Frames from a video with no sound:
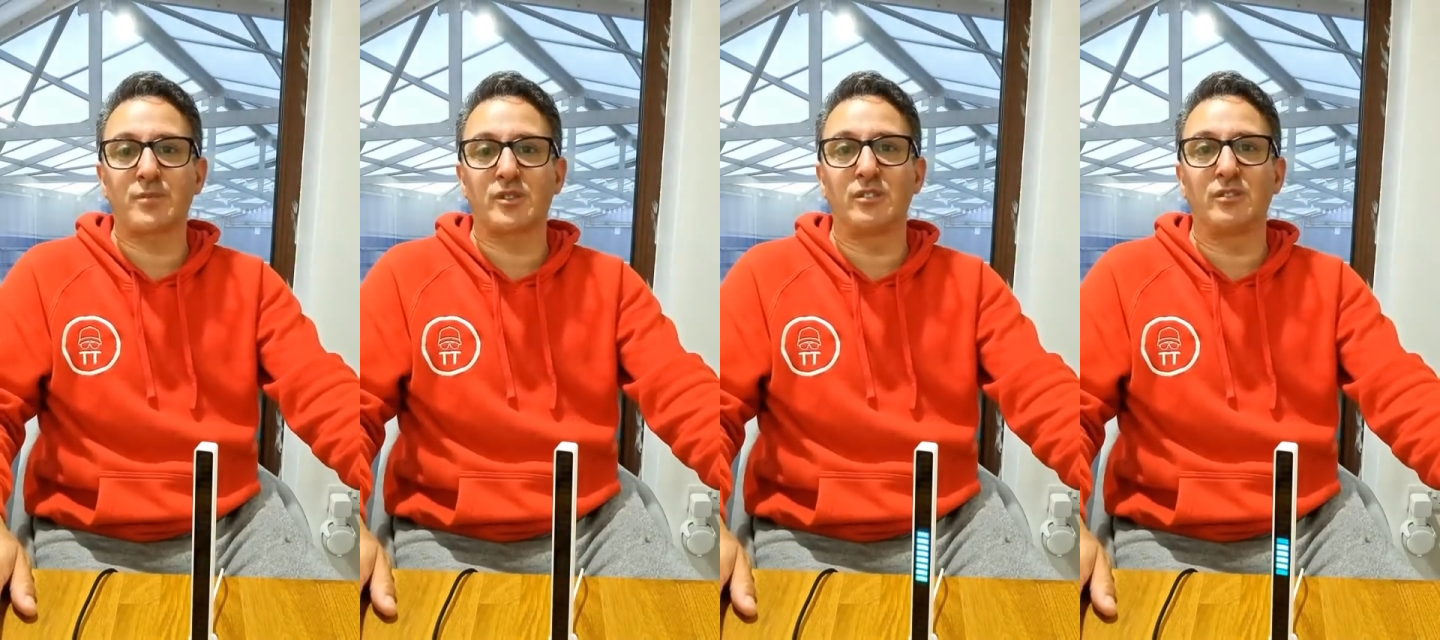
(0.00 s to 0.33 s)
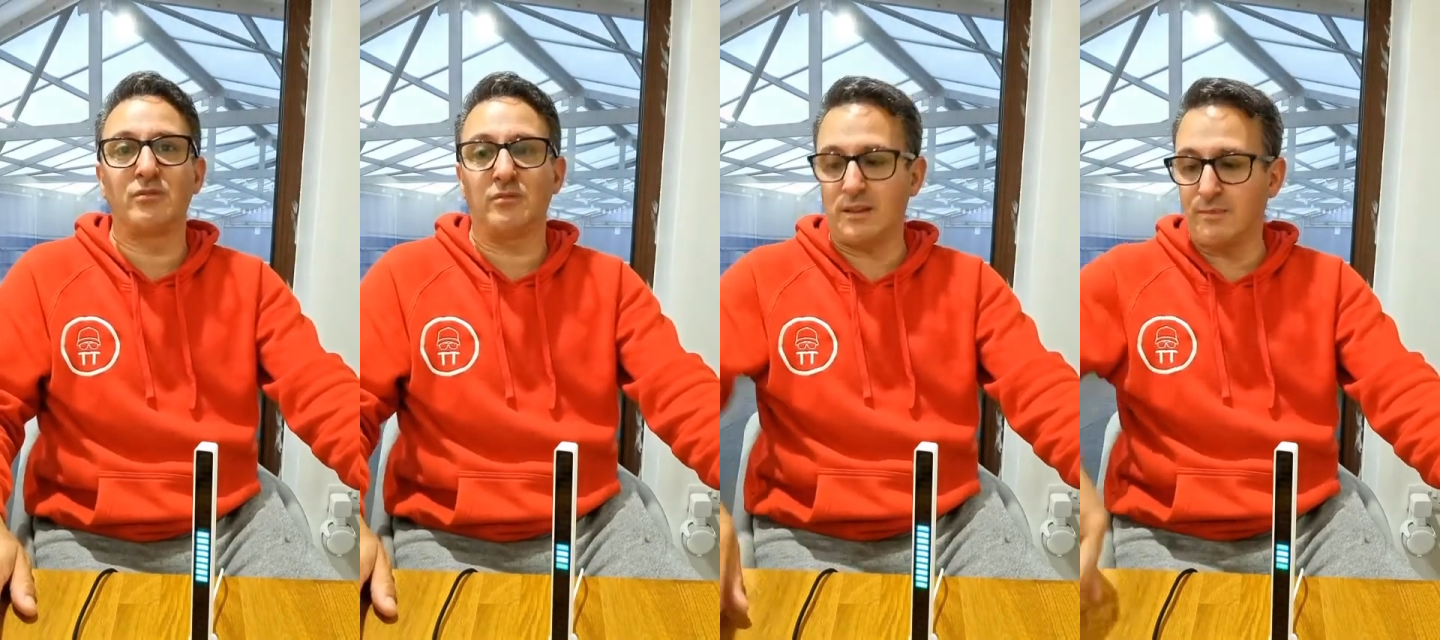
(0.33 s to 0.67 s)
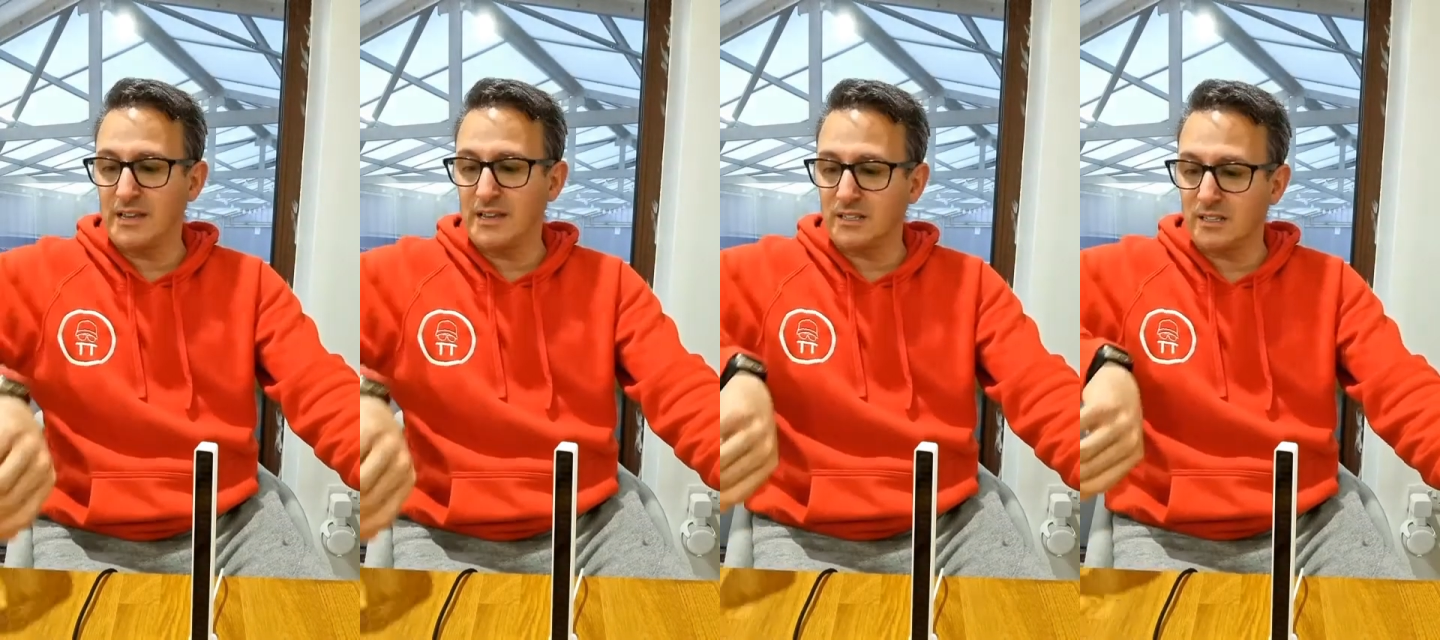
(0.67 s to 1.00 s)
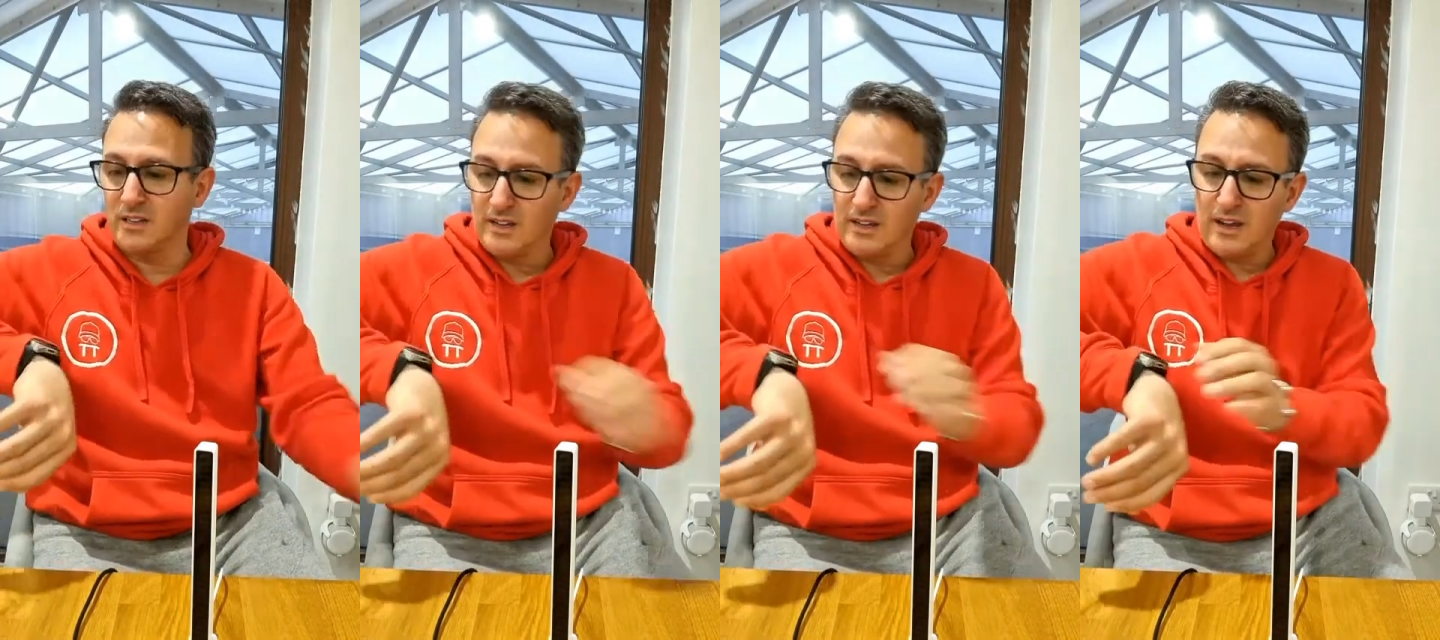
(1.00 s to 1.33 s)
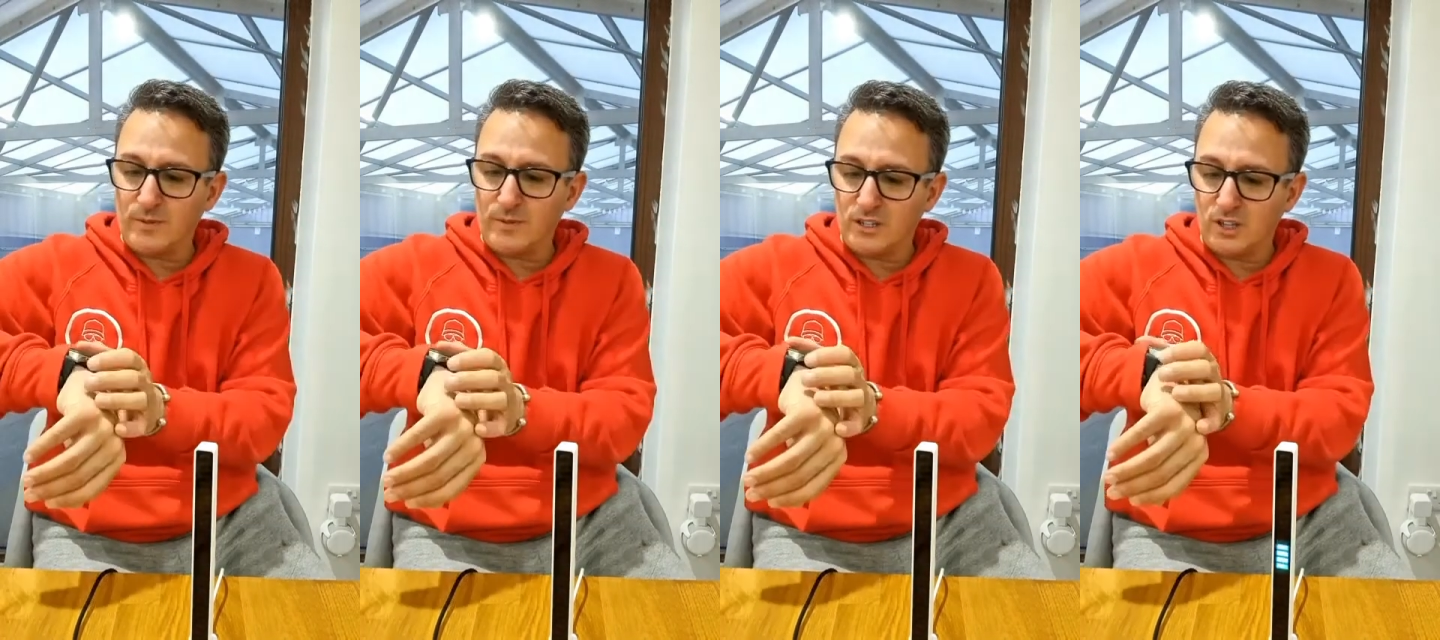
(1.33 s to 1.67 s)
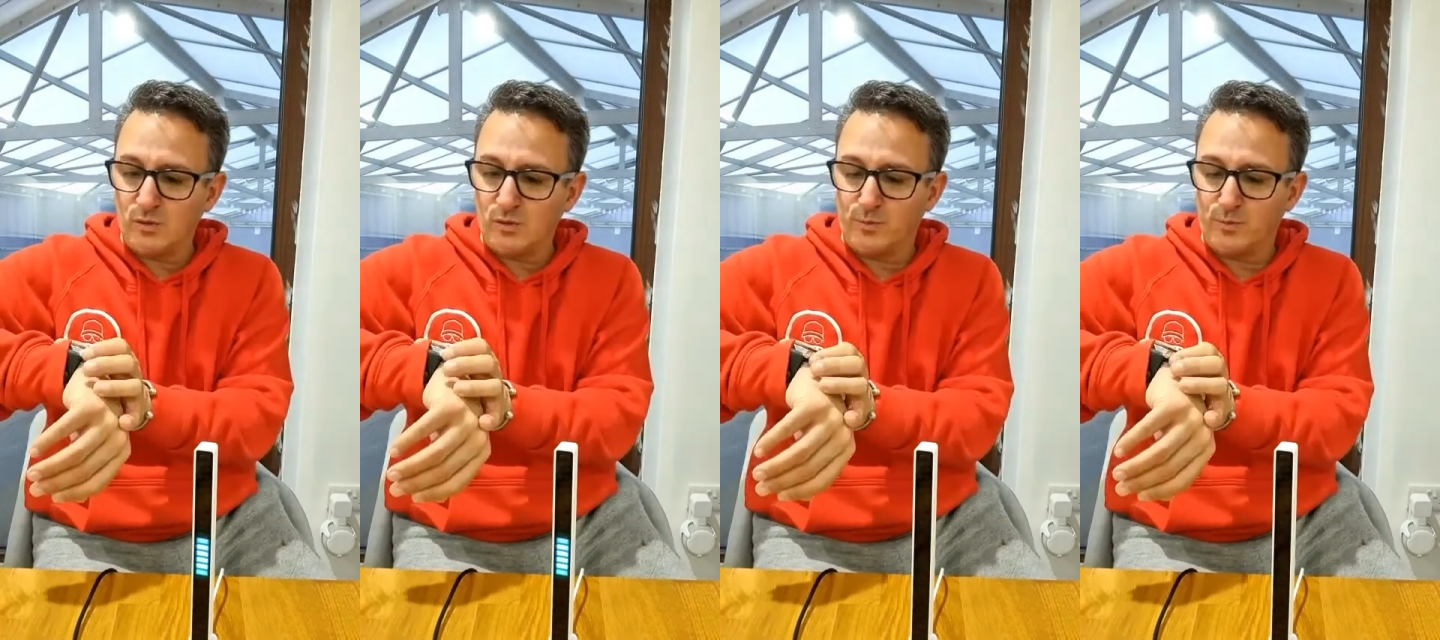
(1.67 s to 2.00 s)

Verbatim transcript: I was meant to go up and watch uh,